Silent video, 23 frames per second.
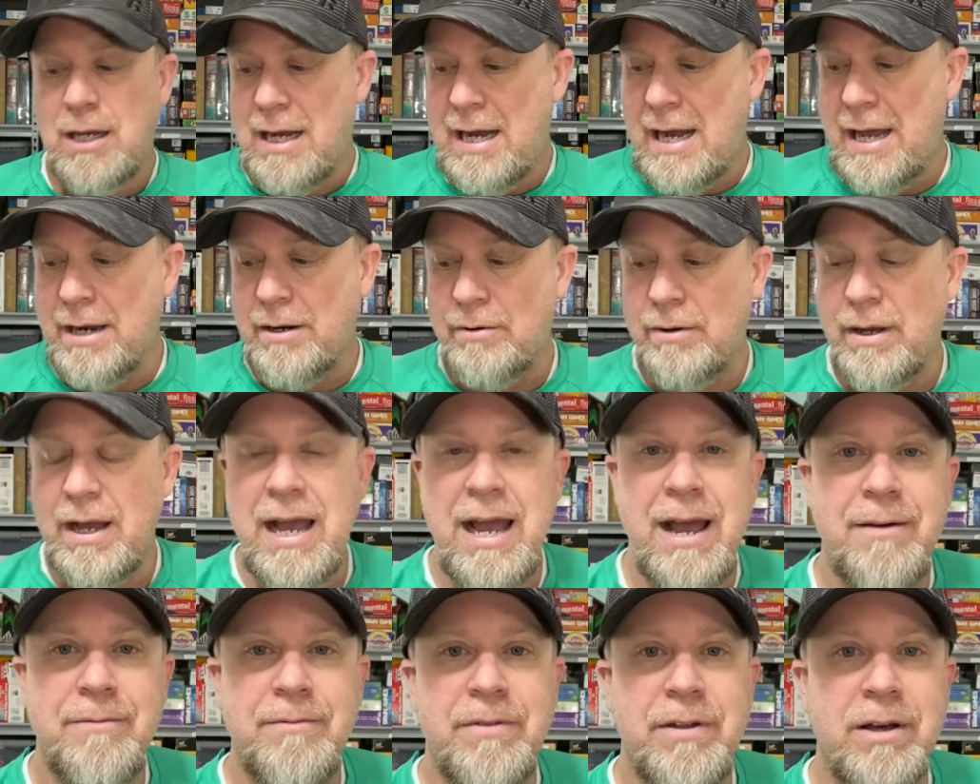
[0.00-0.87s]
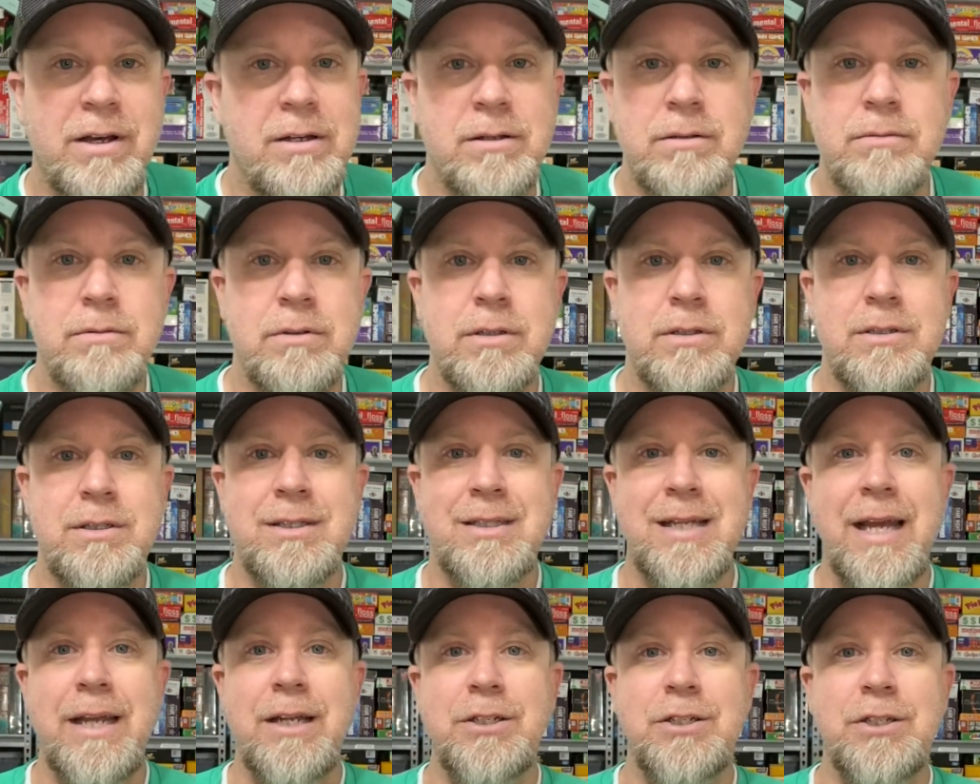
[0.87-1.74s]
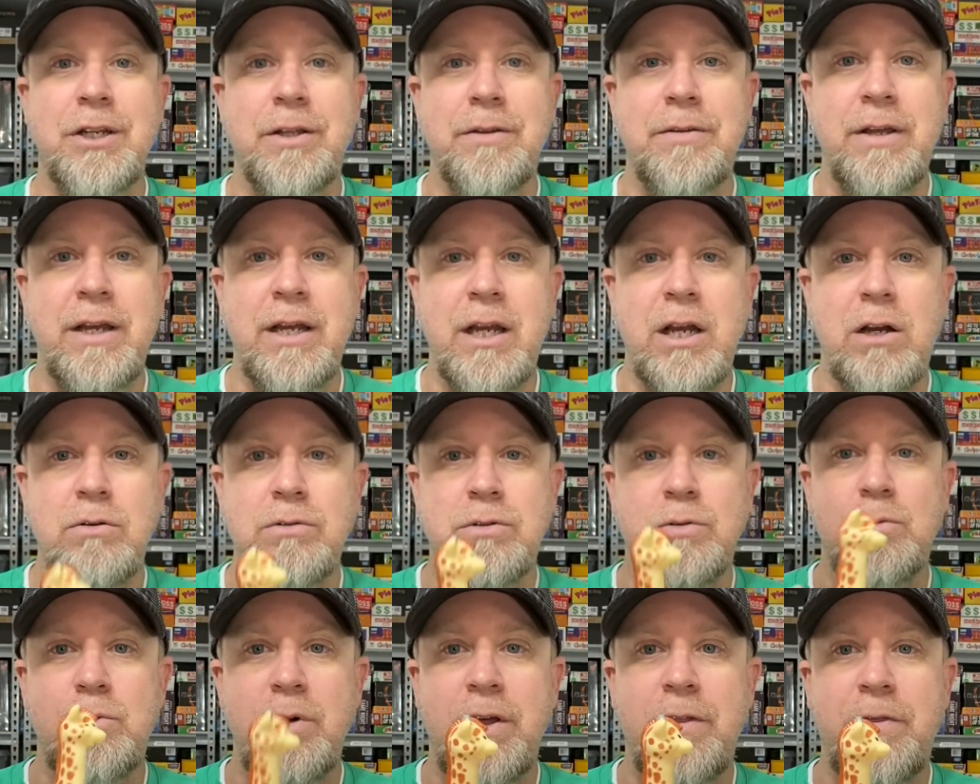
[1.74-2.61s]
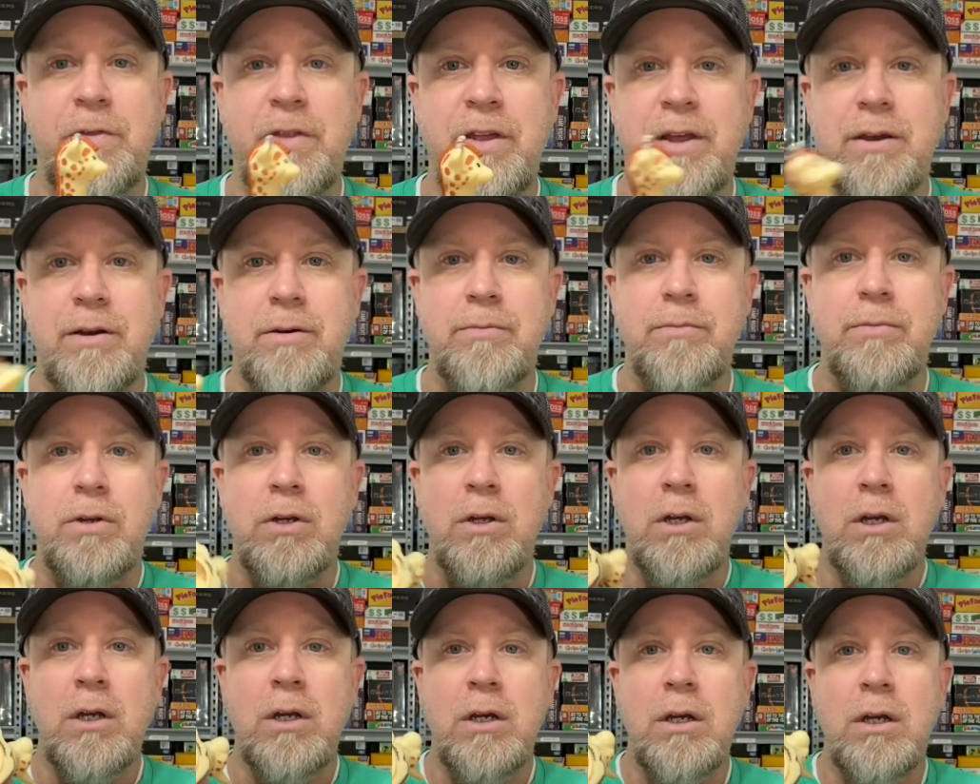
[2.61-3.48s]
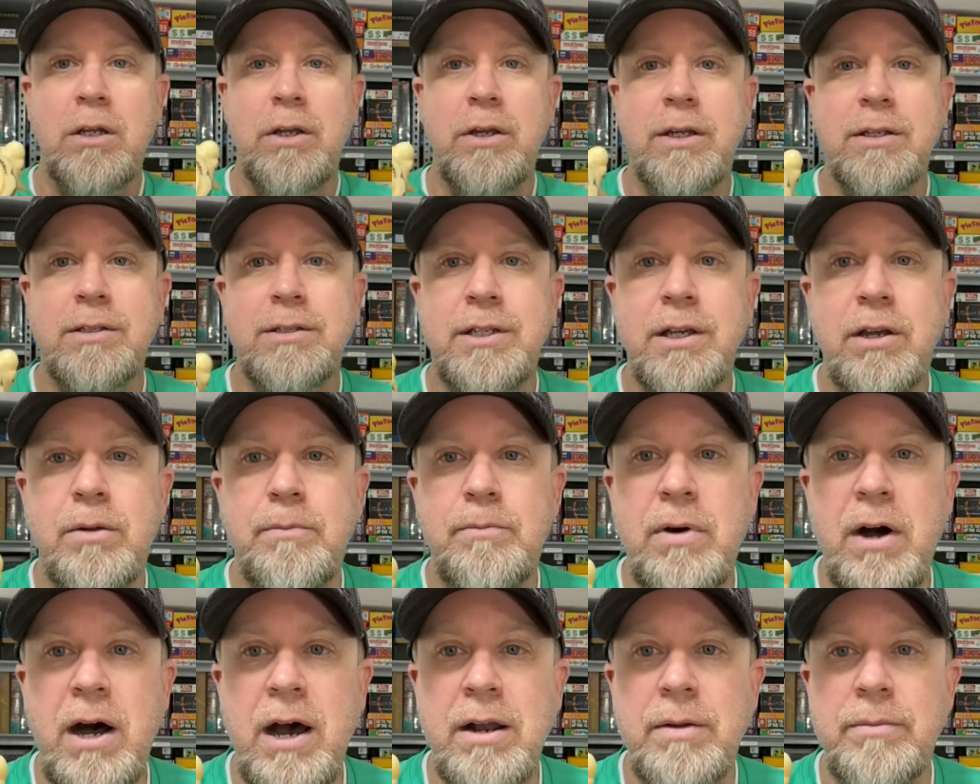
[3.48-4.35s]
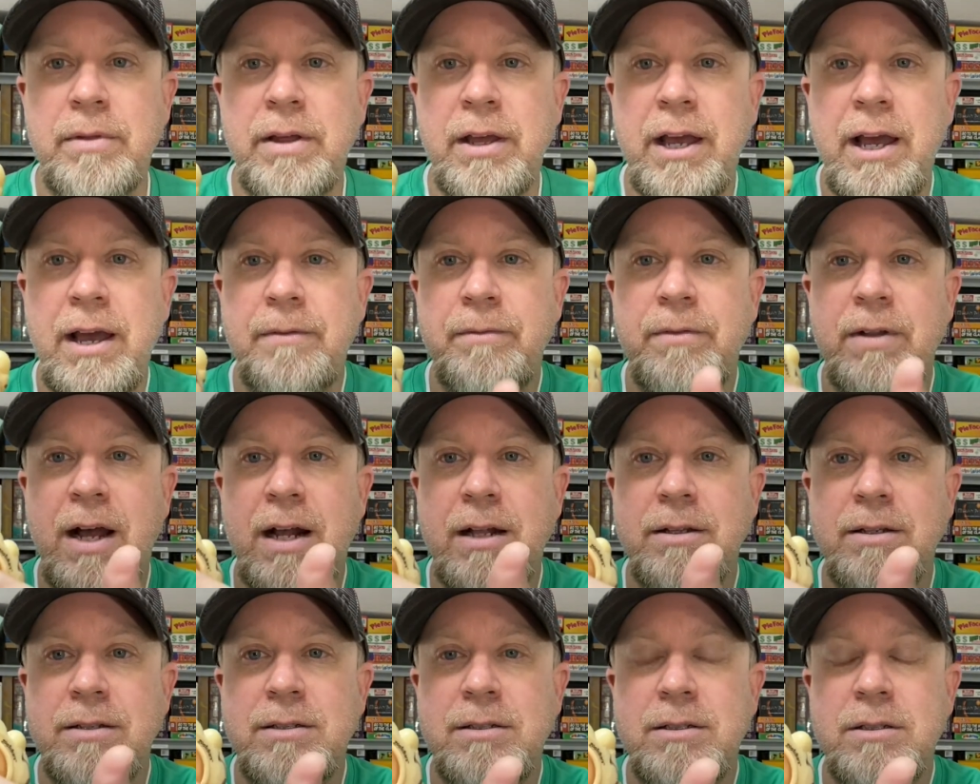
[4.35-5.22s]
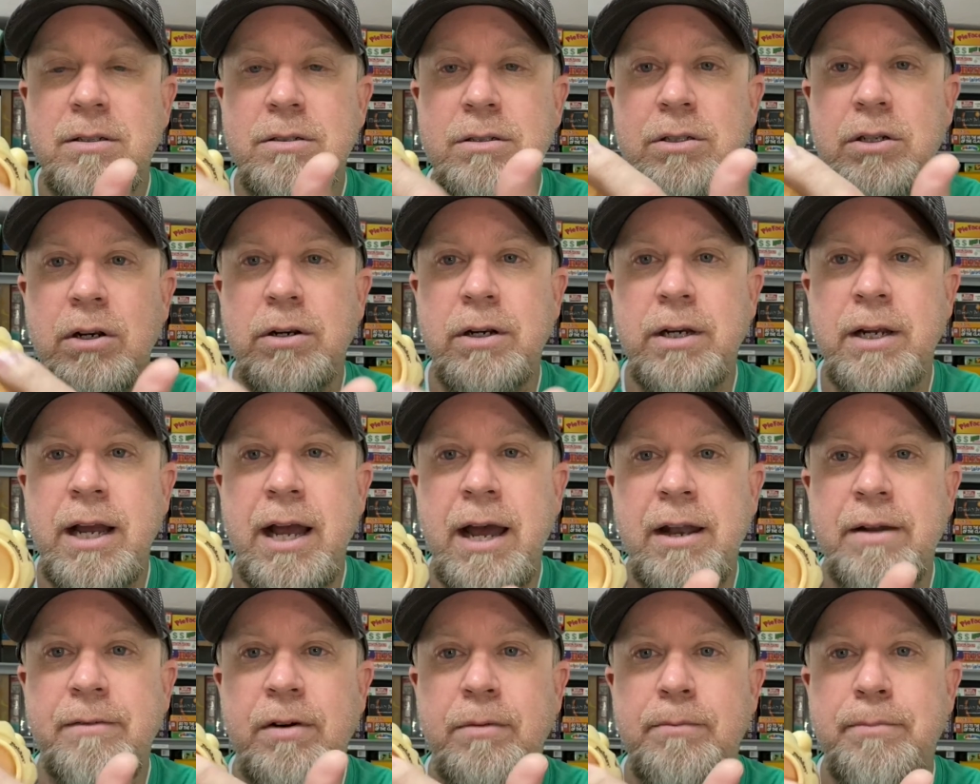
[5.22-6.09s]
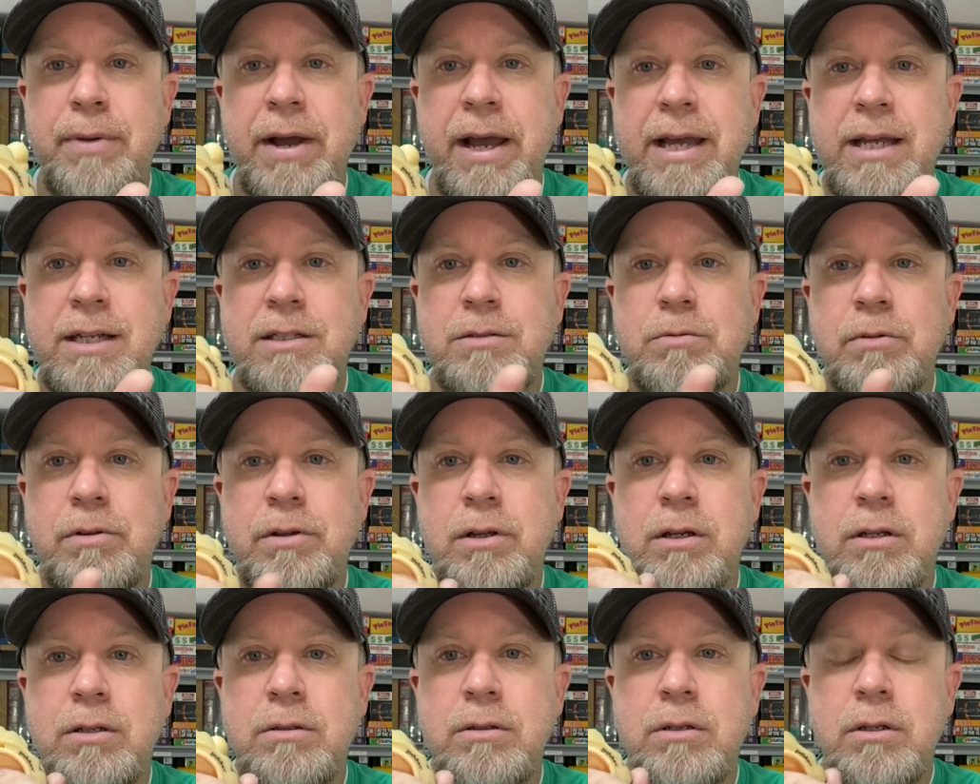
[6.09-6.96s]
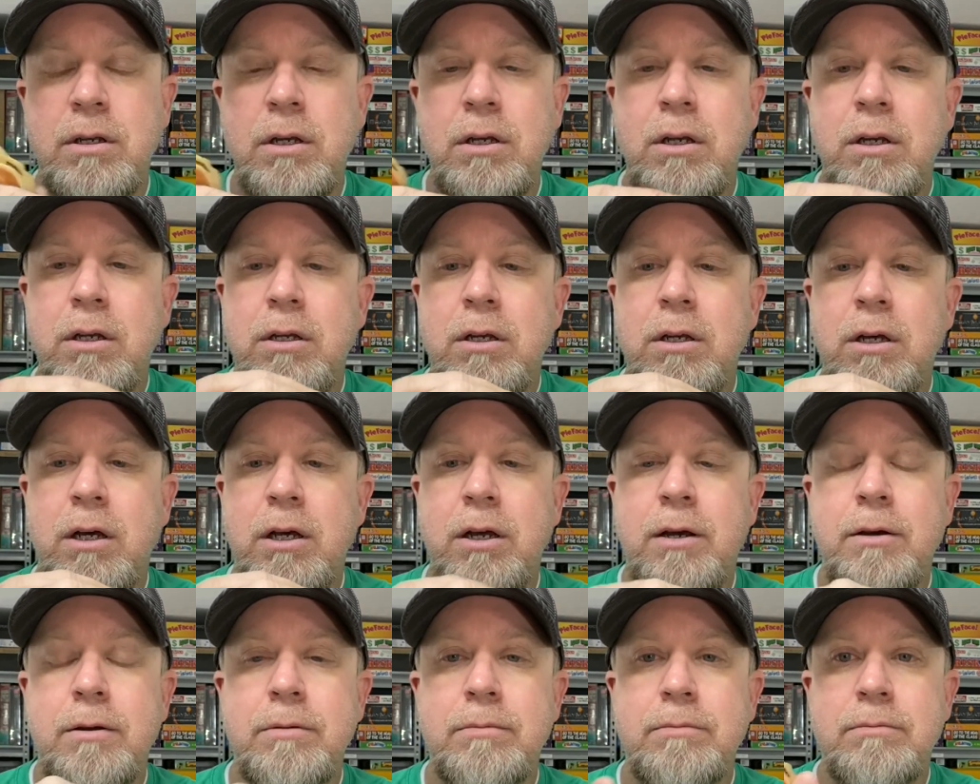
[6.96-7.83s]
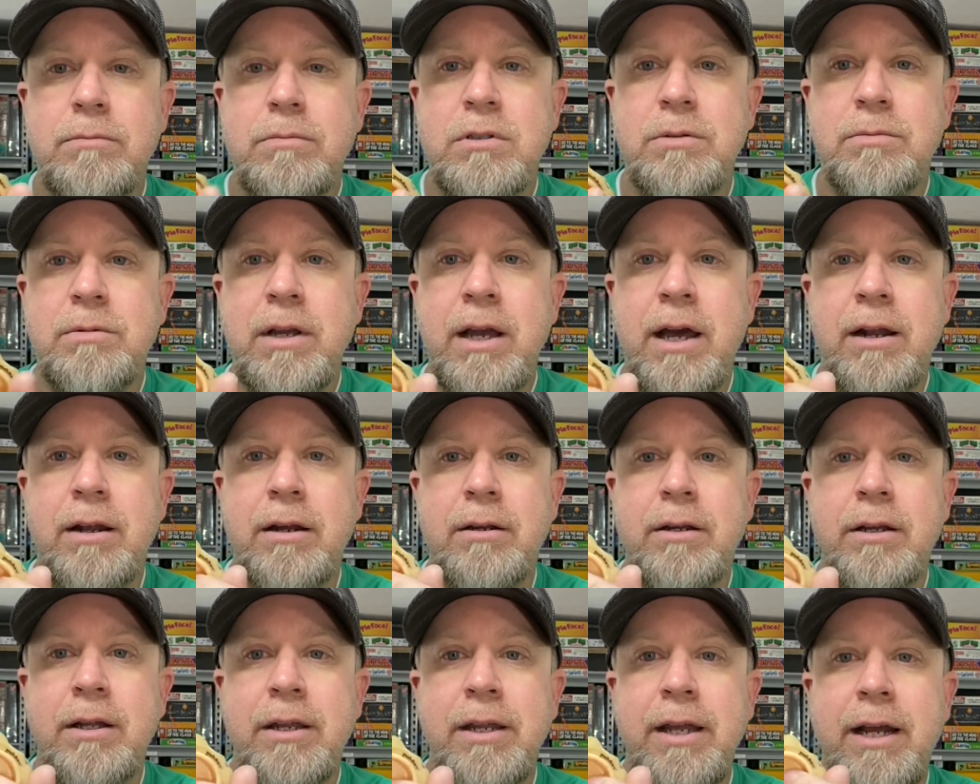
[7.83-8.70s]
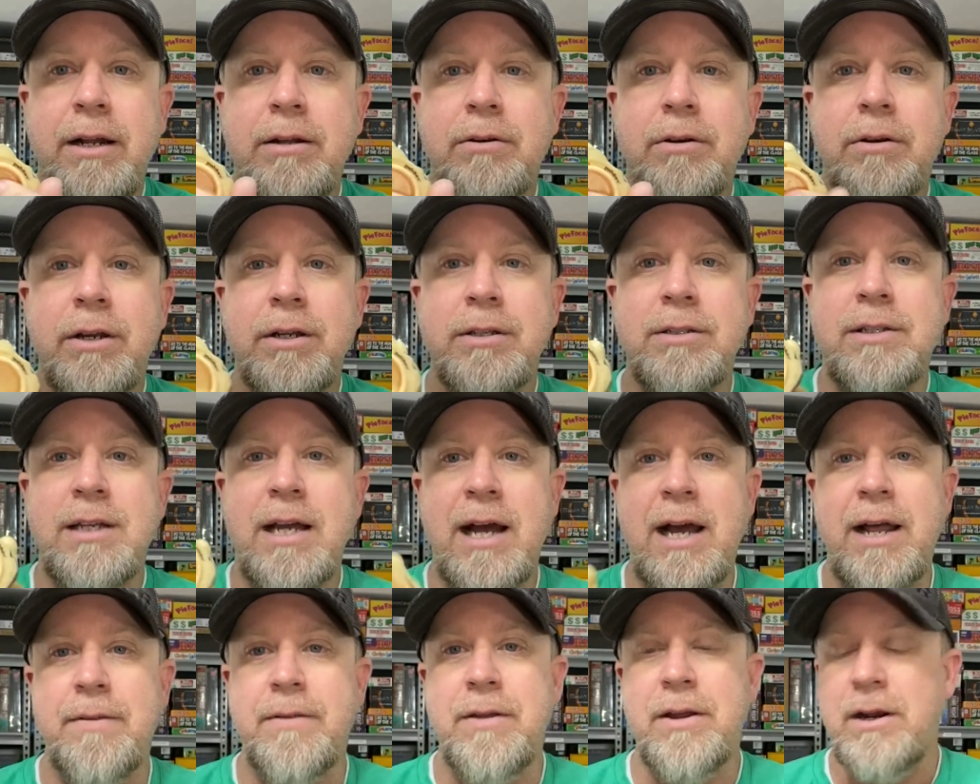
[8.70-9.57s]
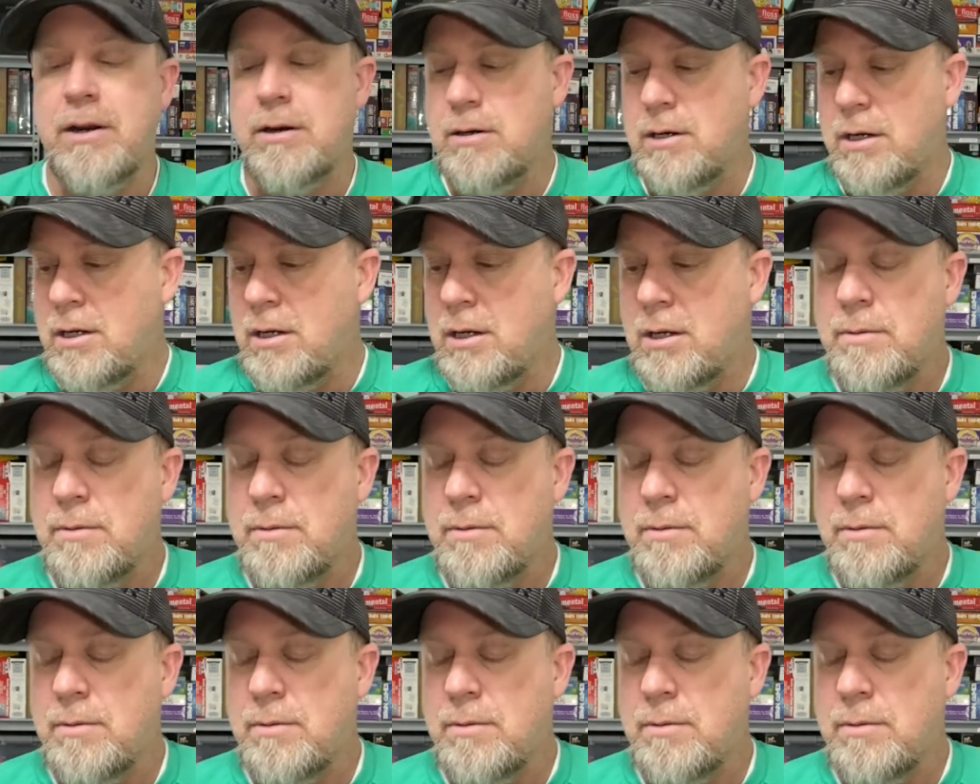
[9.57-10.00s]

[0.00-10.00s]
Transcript: I don't have the station that goes with them. You can see on bottom they have like this certain kind of a base with some kind of connector inside there.